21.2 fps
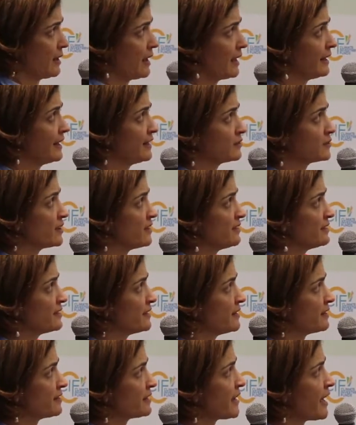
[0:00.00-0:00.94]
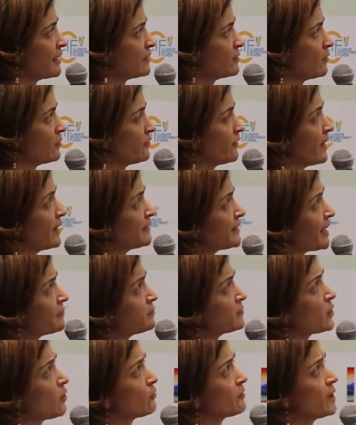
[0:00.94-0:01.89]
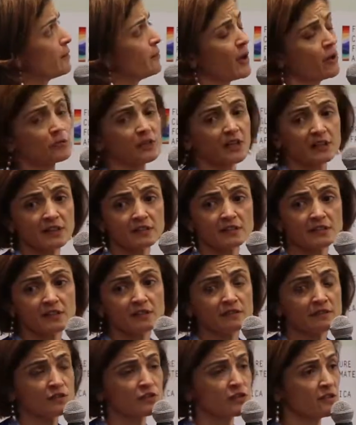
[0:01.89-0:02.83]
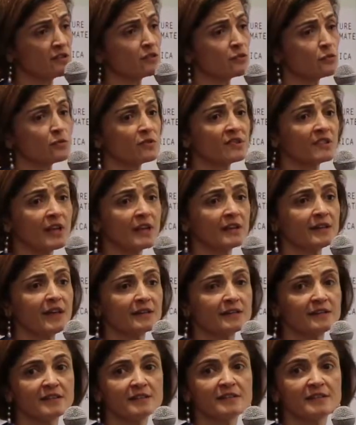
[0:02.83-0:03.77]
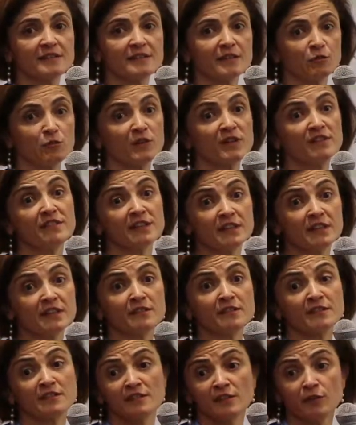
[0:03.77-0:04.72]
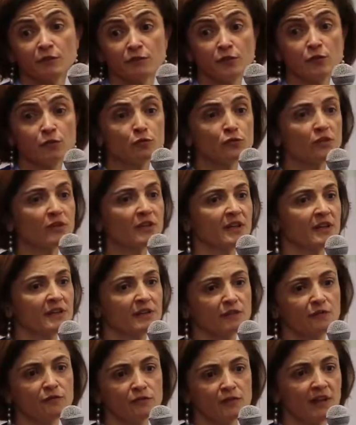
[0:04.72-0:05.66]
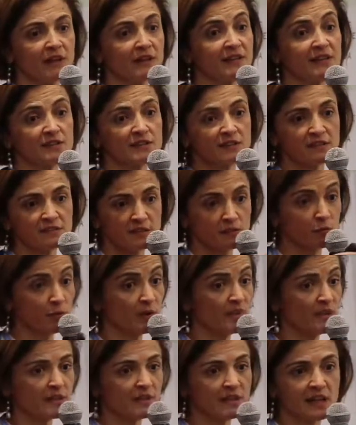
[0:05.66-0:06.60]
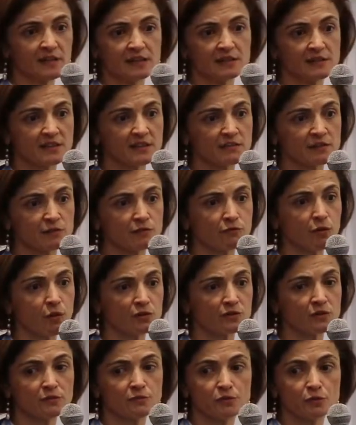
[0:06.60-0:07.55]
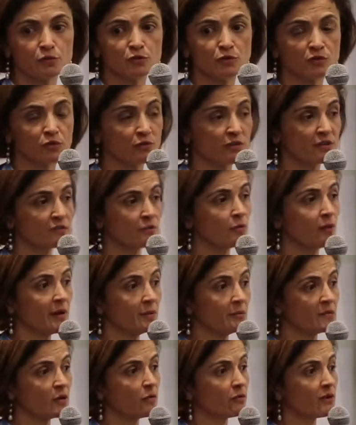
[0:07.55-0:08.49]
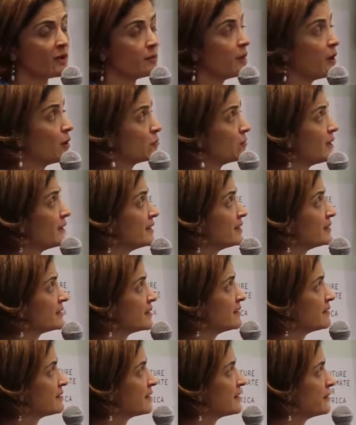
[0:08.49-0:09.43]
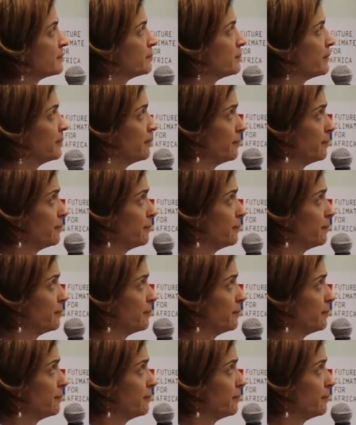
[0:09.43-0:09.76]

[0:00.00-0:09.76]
electricity is kind of, and I'm talking about electricity just to say that we think it's the future, and the electricity, we need electricity for the future, so I'm talking about the electricity